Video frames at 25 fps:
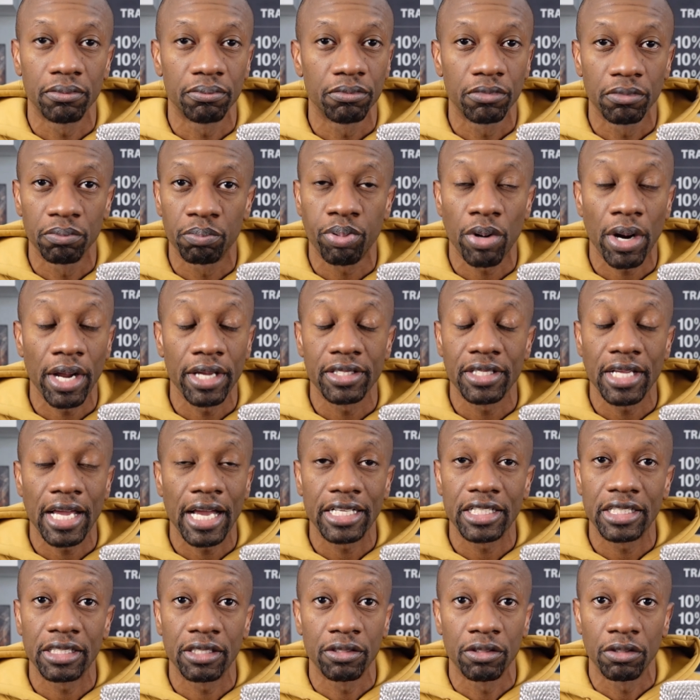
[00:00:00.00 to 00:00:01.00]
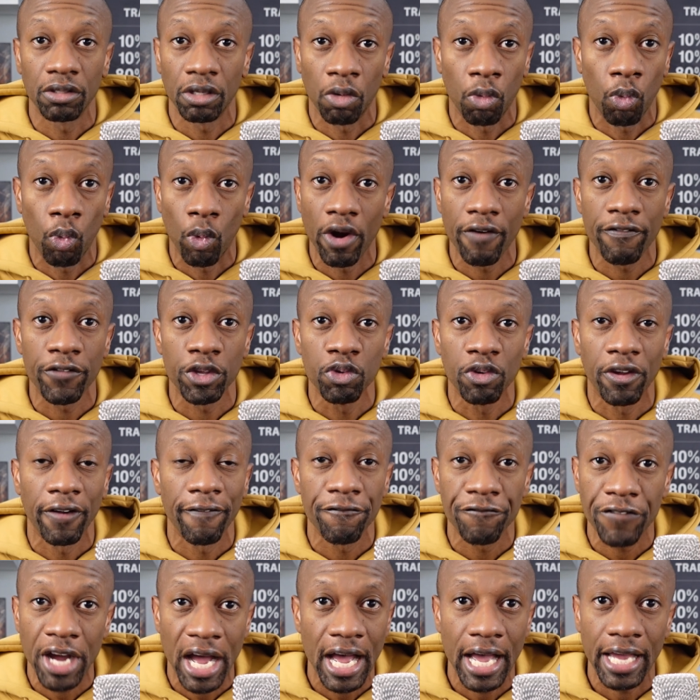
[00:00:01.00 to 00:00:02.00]
price action wherever you can
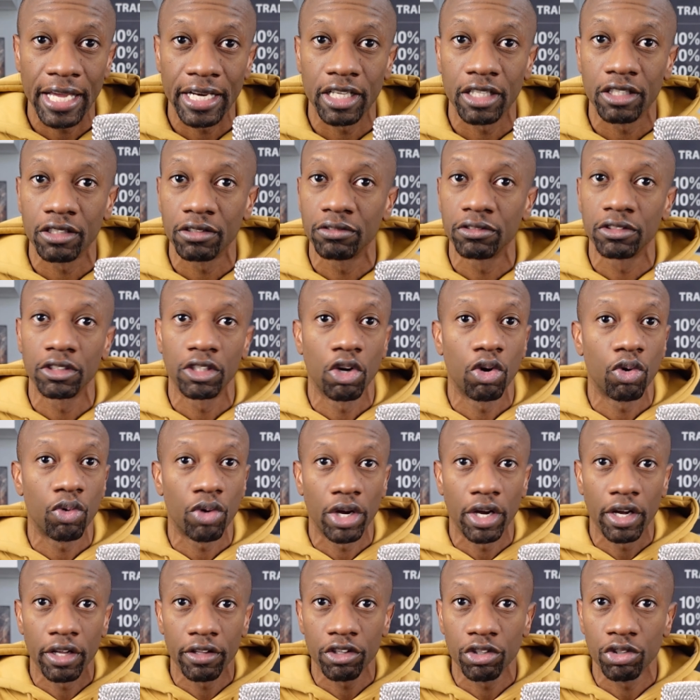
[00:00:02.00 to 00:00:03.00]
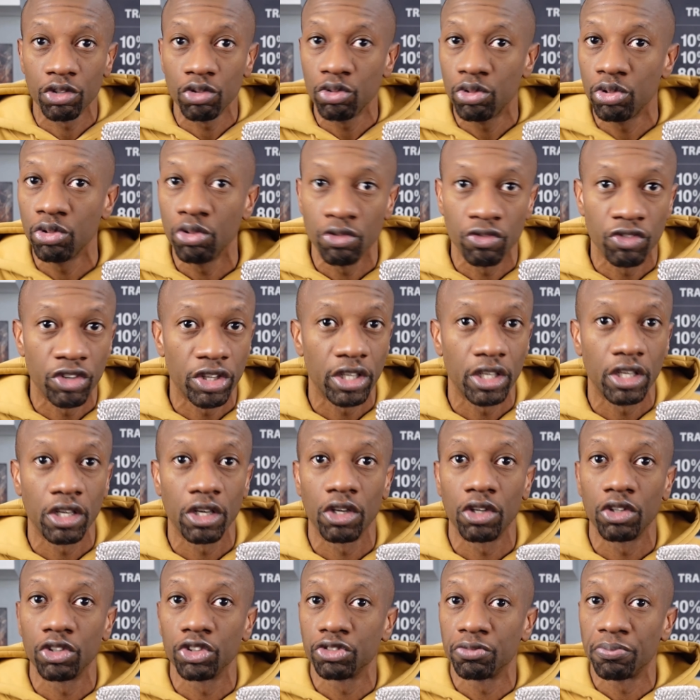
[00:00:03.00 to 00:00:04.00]
find it. Go to other YouTube
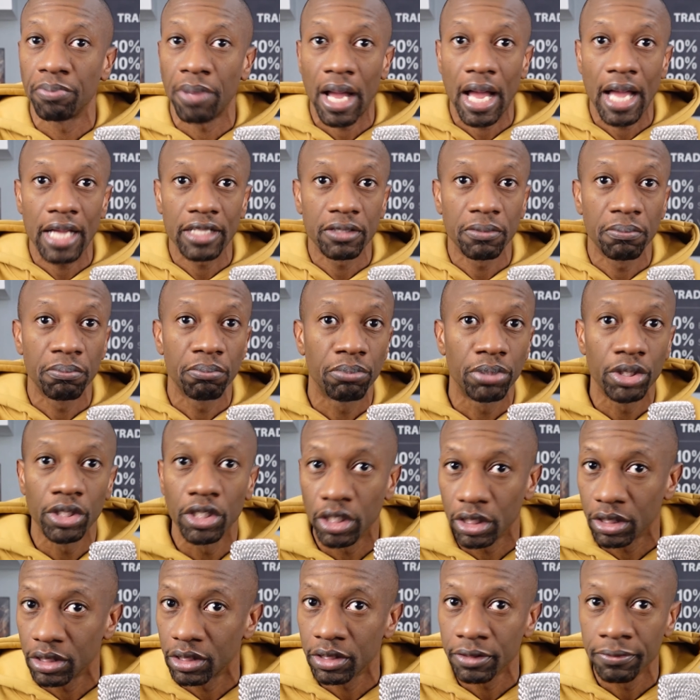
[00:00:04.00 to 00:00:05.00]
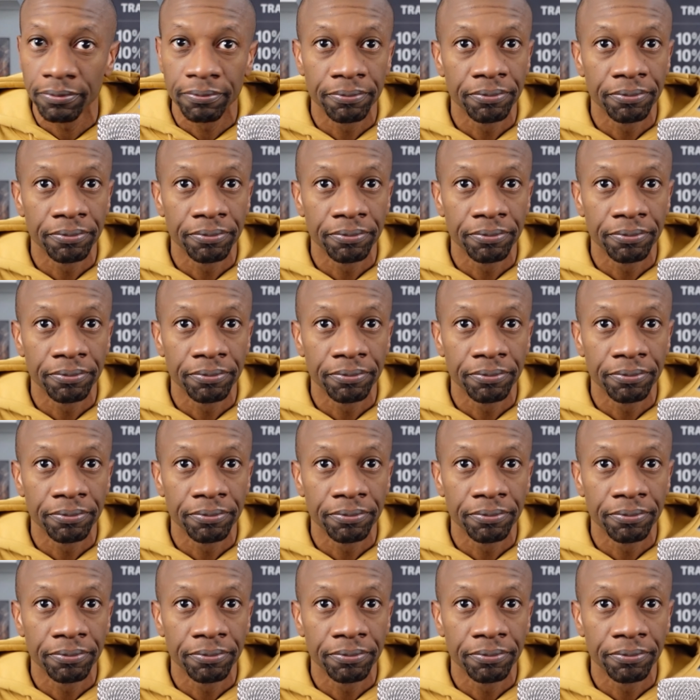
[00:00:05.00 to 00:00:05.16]
videos, buy some books.